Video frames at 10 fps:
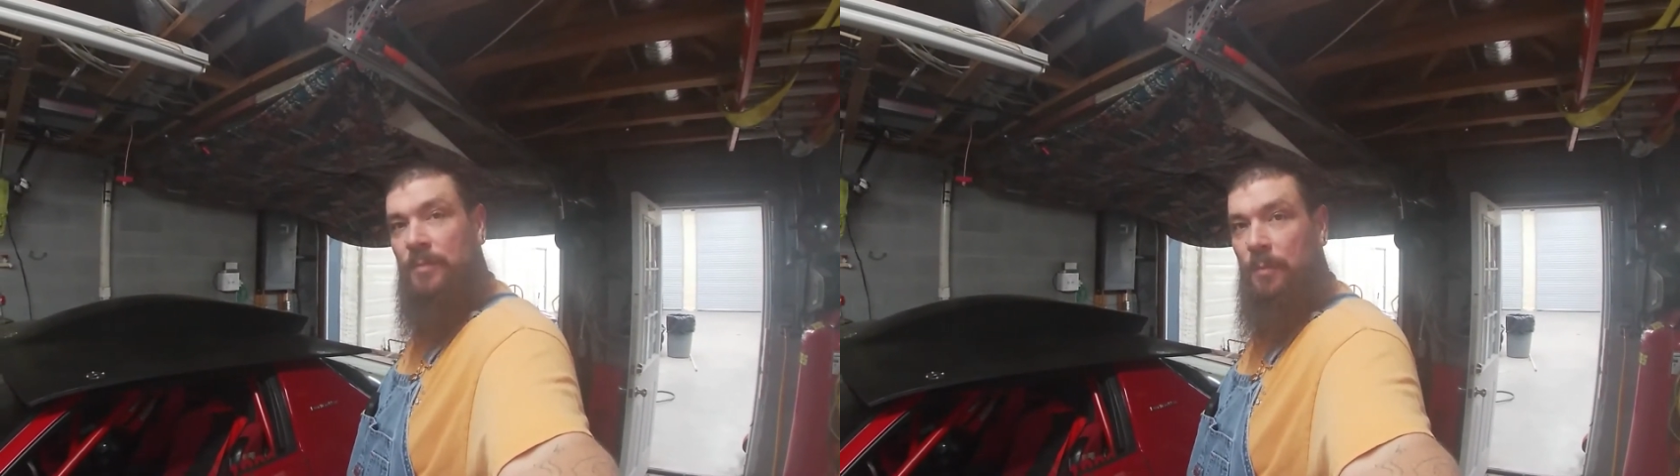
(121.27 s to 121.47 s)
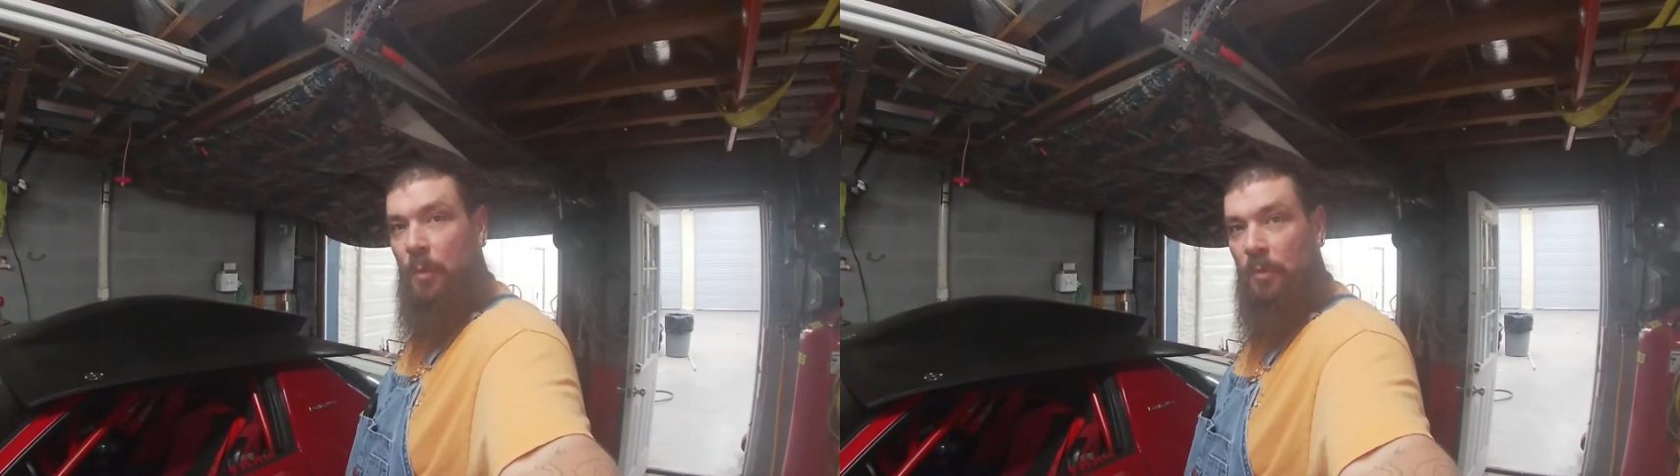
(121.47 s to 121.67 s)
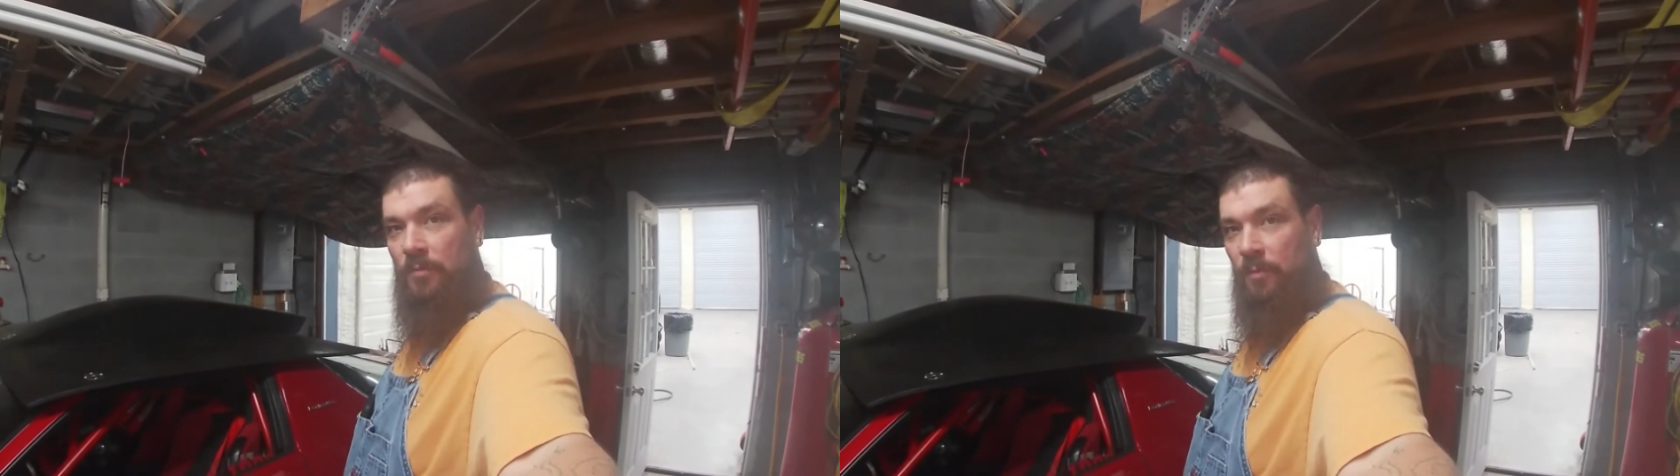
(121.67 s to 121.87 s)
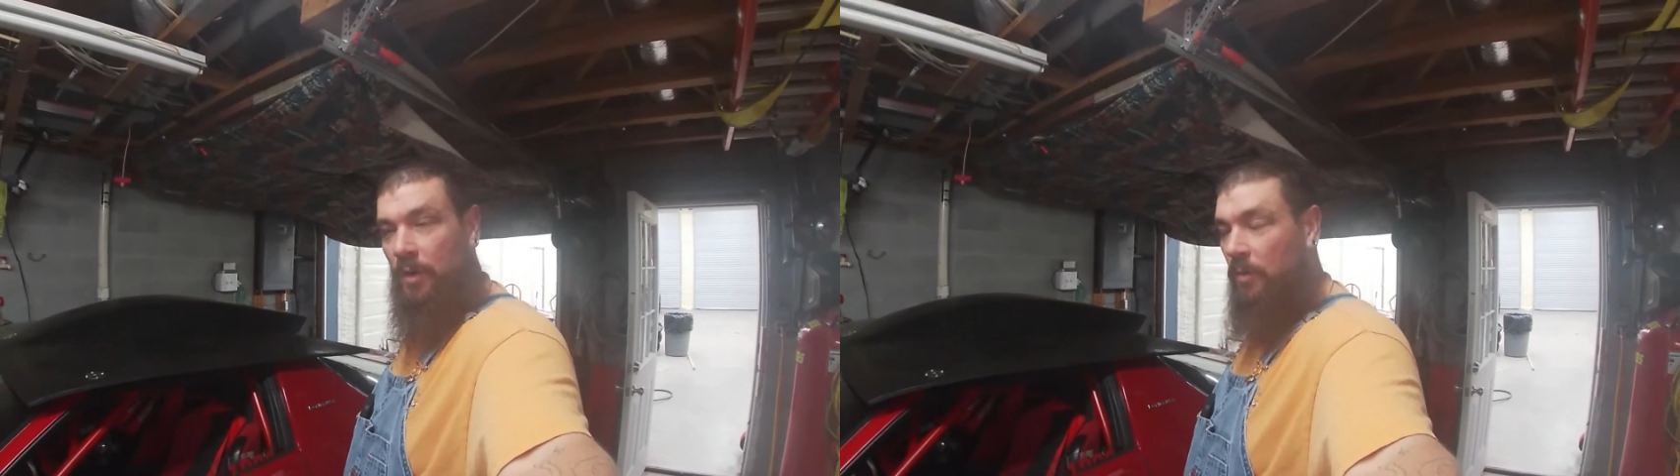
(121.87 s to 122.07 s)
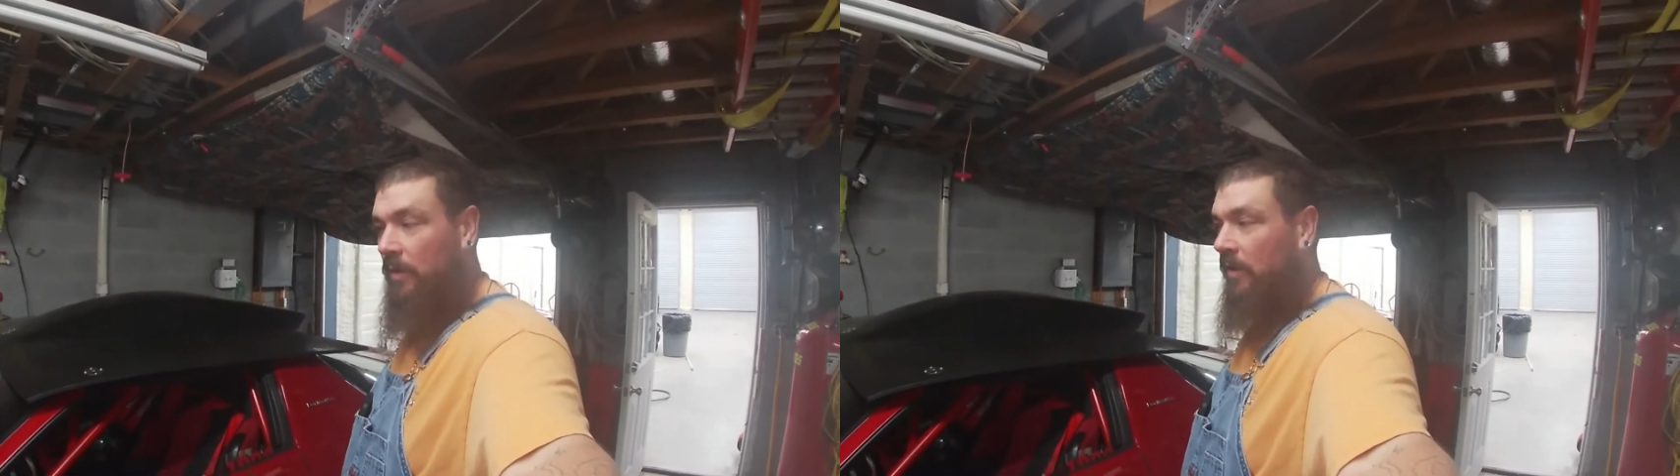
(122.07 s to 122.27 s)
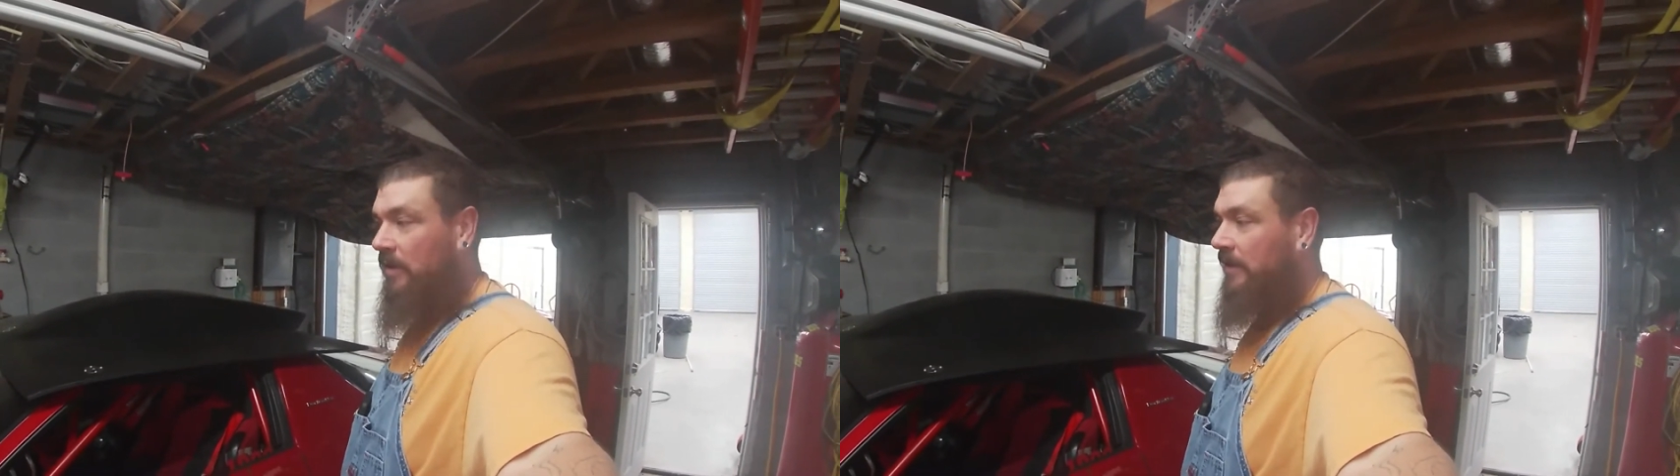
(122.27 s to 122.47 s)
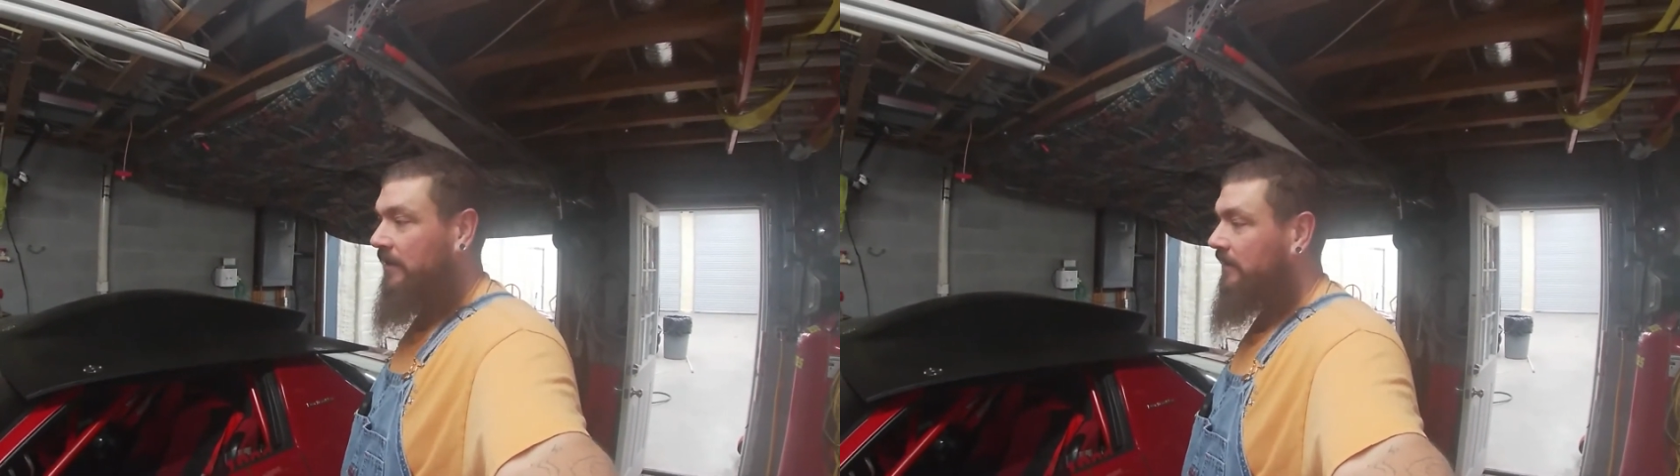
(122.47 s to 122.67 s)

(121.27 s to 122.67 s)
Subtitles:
more throw on it.